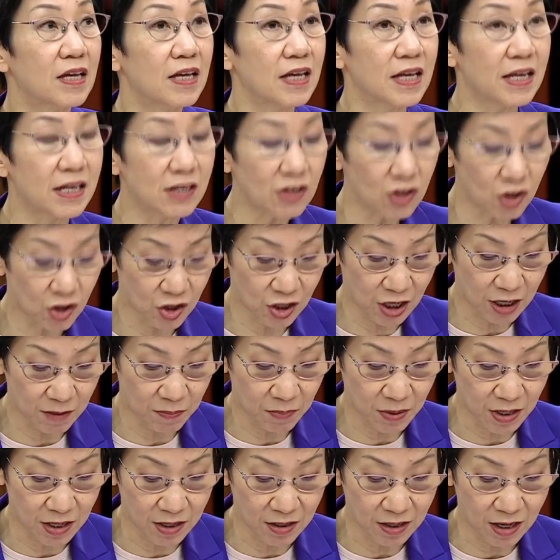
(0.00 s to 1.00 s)
in
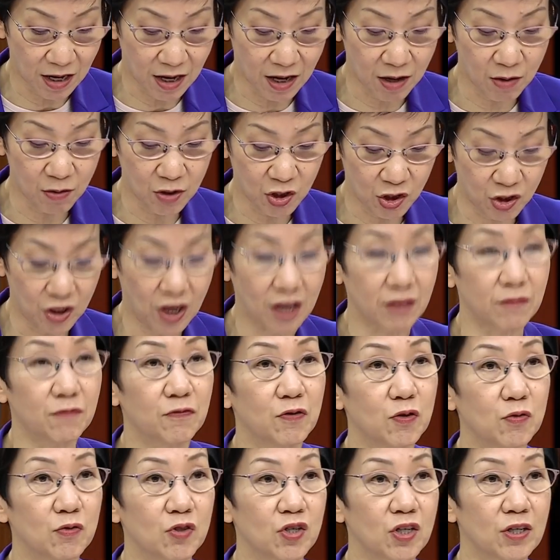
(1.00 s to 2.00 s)
shaping our shared
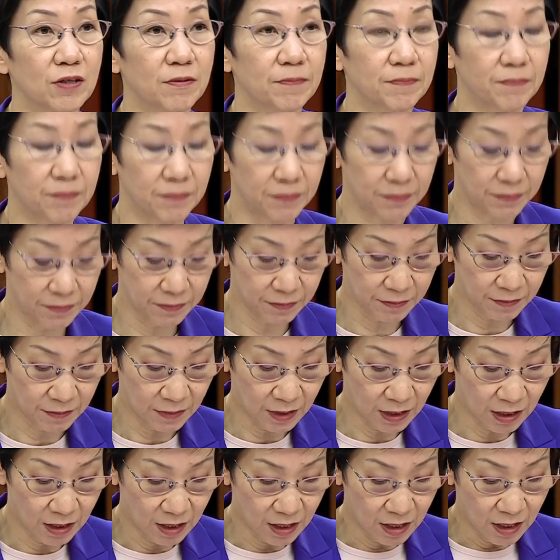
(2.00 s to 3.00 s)
future.
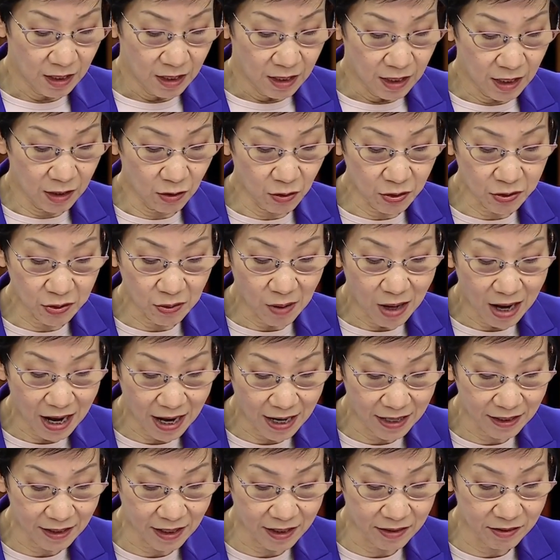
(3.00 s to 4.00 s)
It also
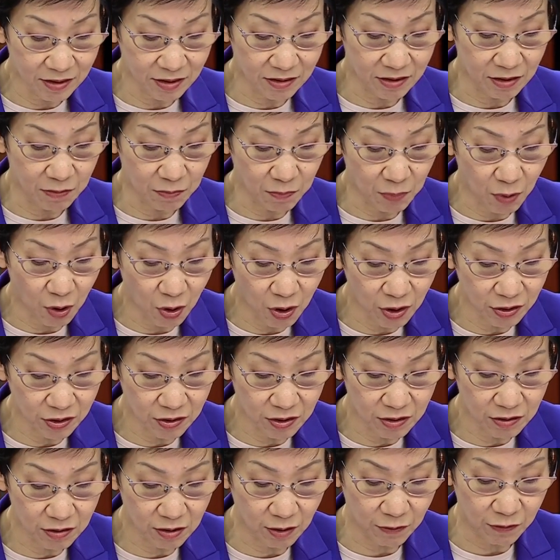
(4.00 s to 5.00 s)
highlighted the
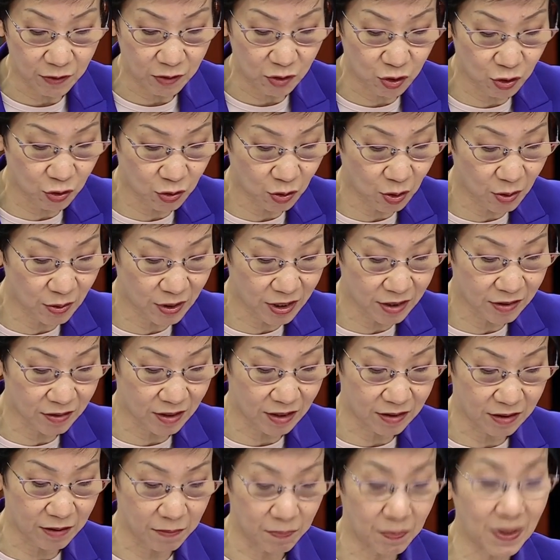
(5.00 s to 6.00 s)
importance of ensuring
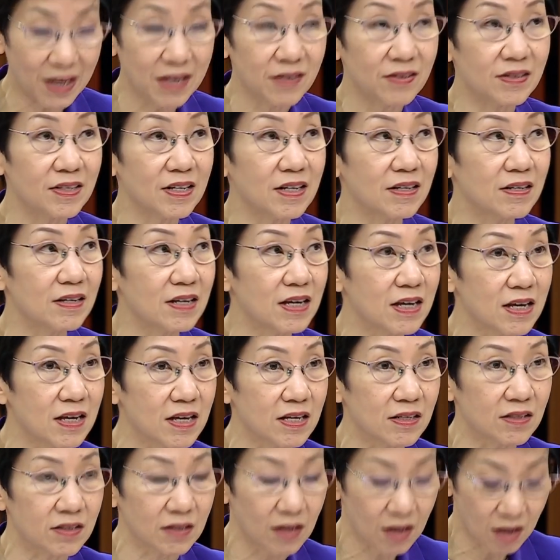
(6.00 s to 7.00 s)
that the basic
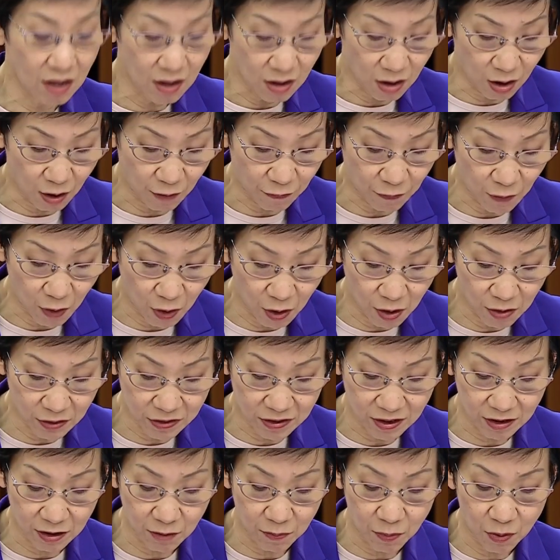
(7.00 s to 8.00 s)
needs of all
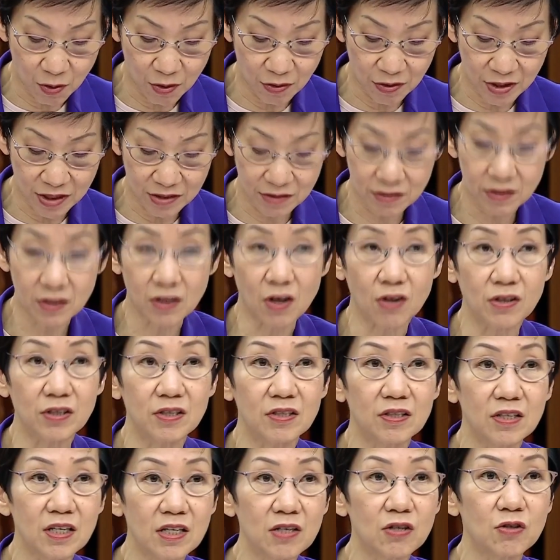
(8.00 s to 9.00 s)
Singaporeans
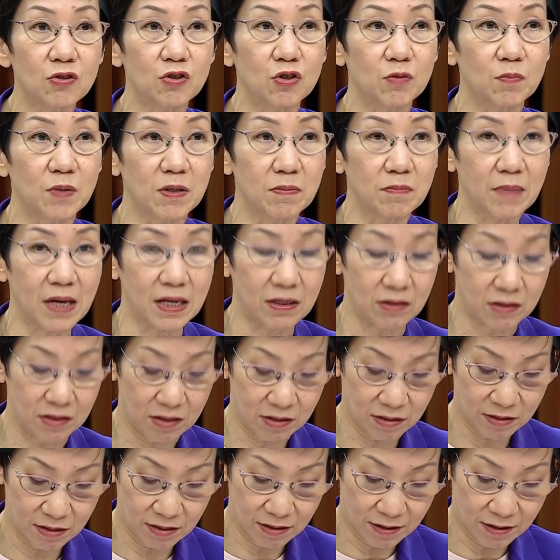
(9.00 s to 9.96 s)
continue to be met.